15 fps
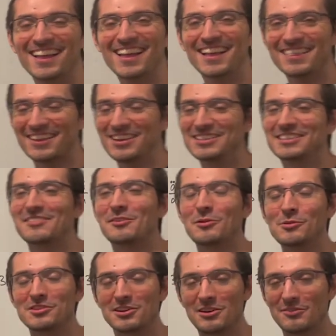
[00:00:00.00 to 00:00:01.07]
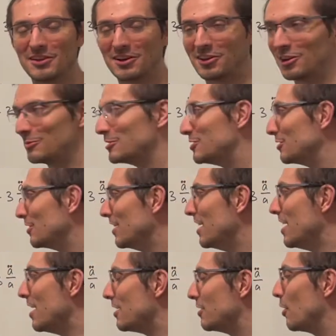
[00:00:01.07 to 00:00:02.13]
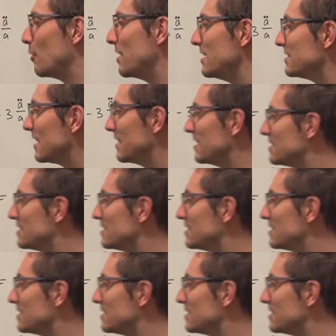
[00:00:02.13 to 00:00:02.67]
There is evolution of that curvature. Notice that this